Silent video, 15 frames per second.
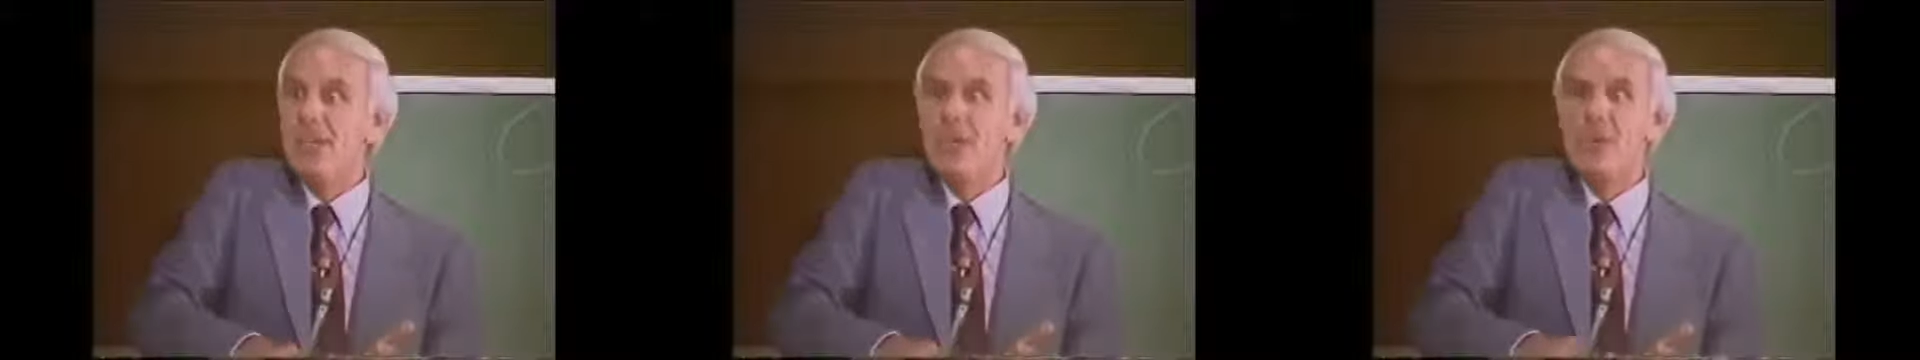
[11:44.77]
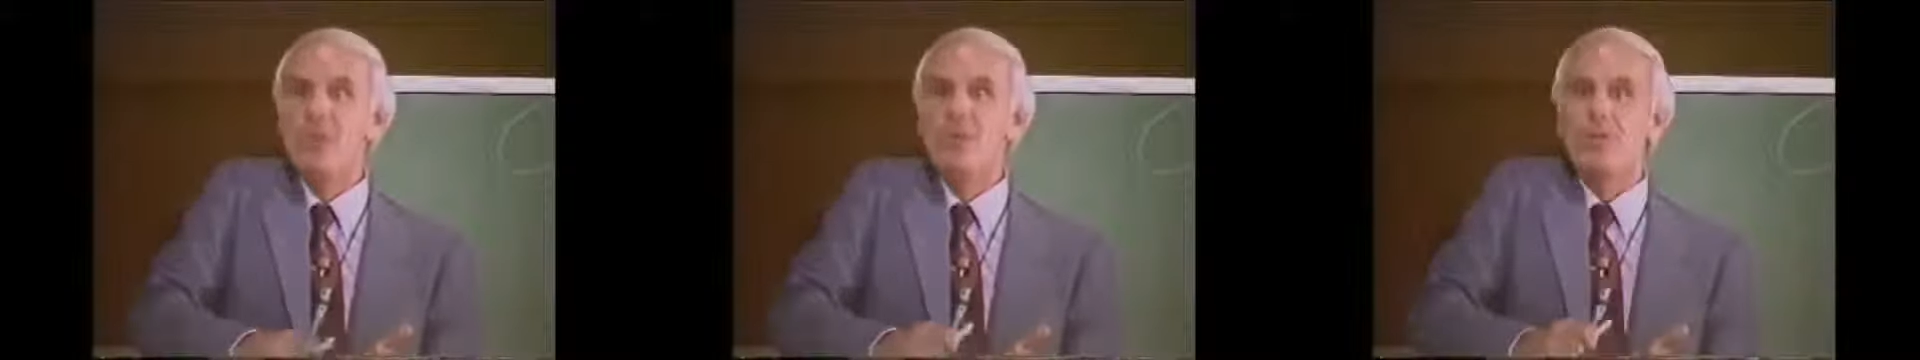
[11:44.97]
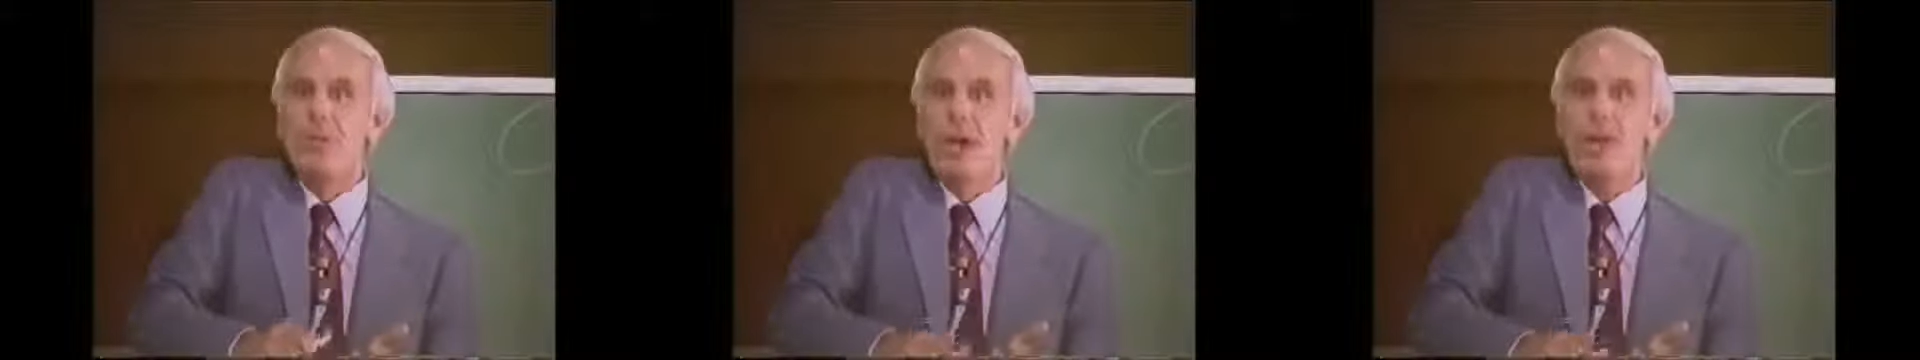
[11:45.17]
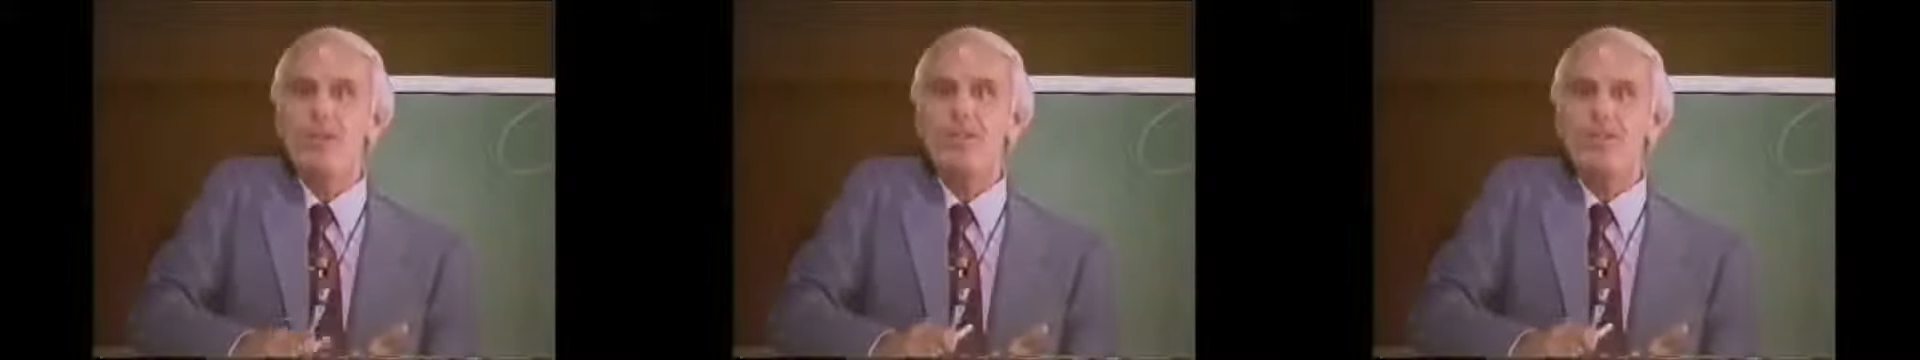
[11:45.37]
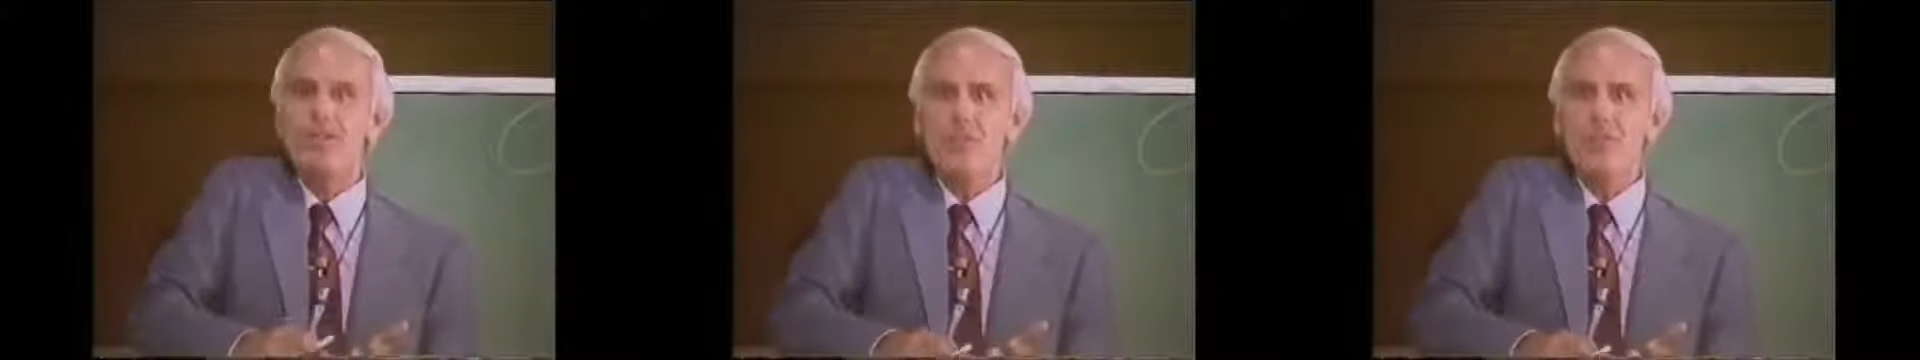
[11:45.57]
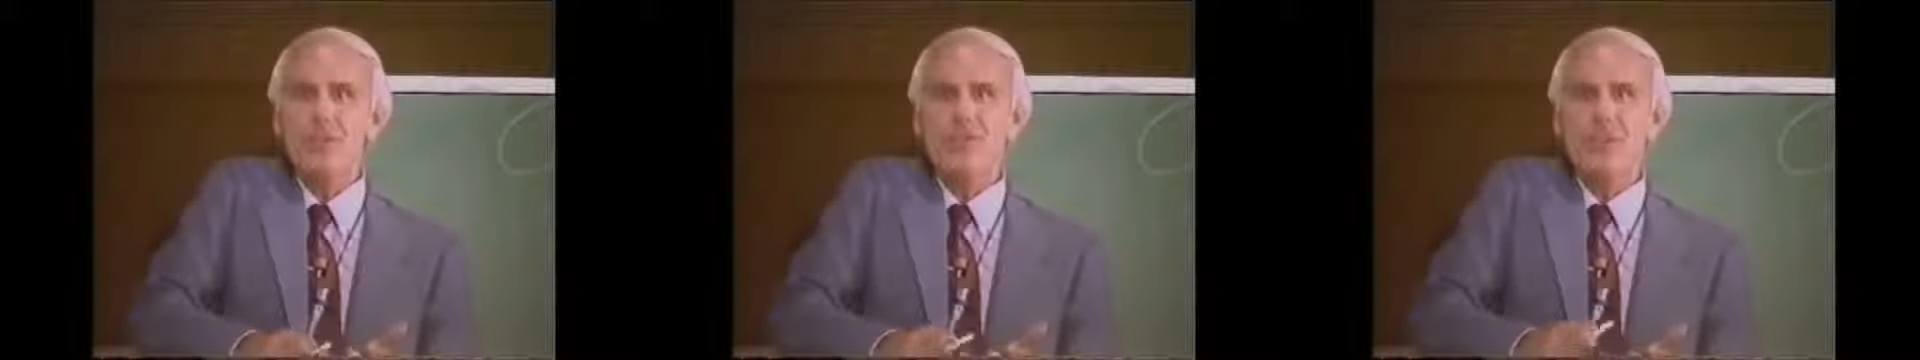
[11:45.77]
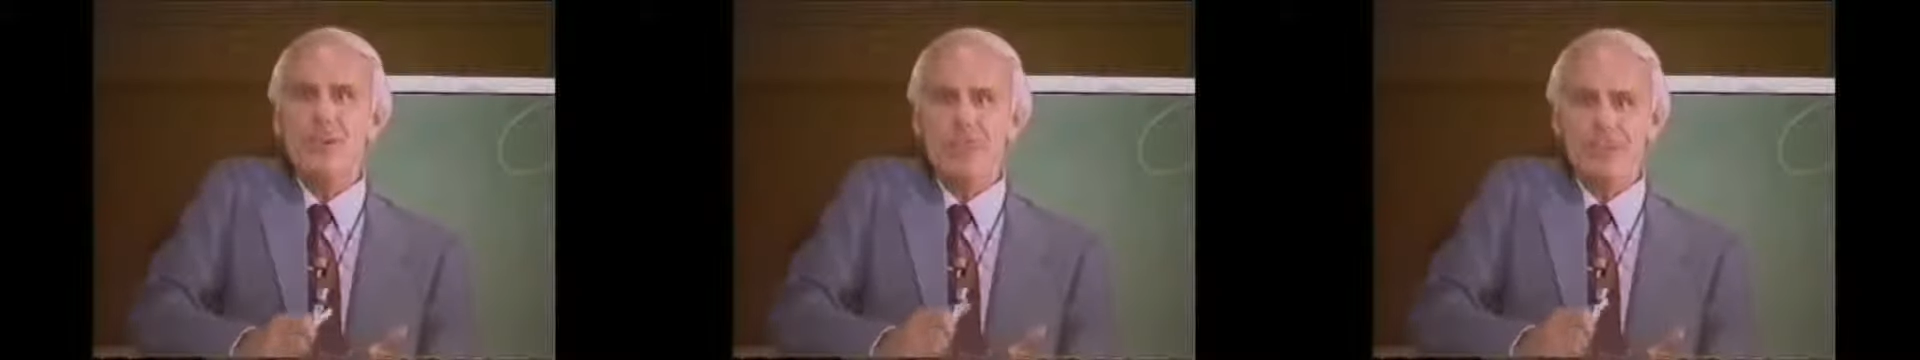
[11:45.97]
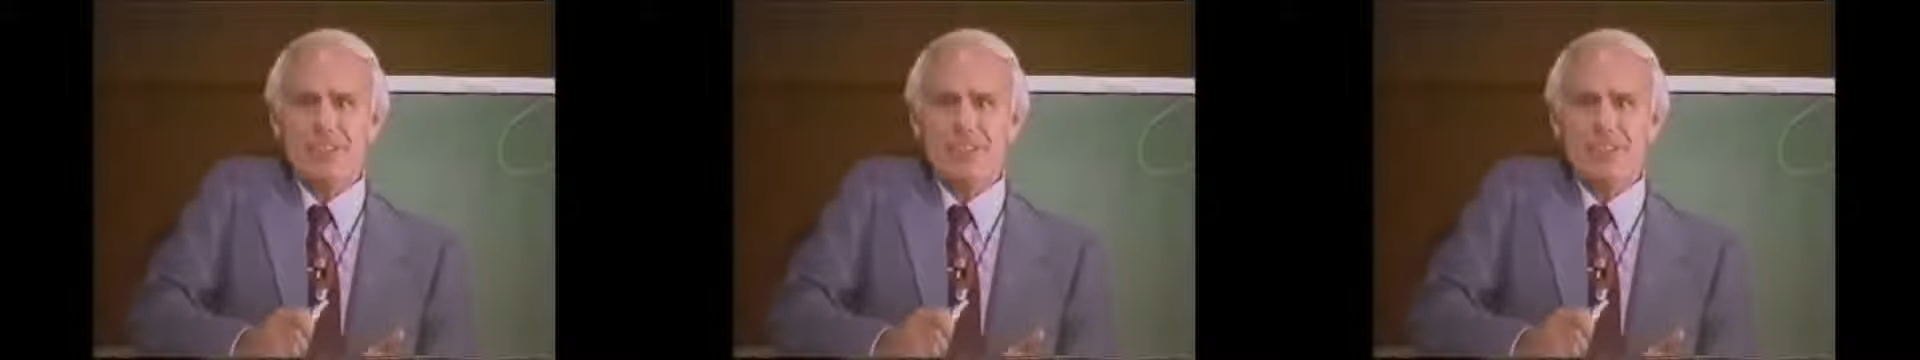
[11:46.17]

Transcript: we will not do for